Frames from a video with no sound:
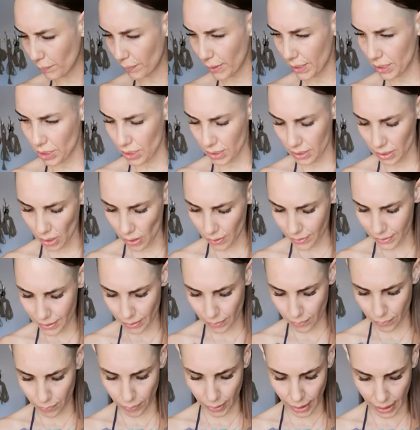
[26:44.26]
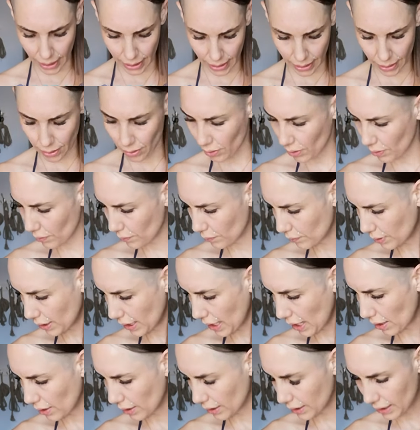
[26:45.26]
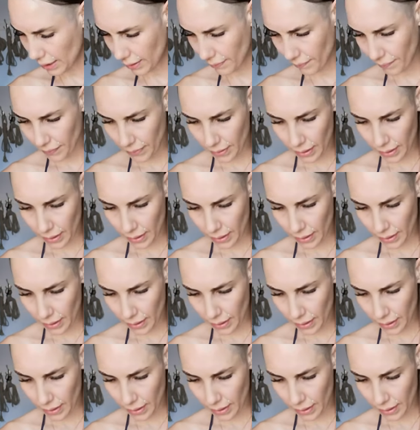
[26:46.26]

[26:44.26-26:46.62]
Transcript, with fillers: the witch is also creating your own reality.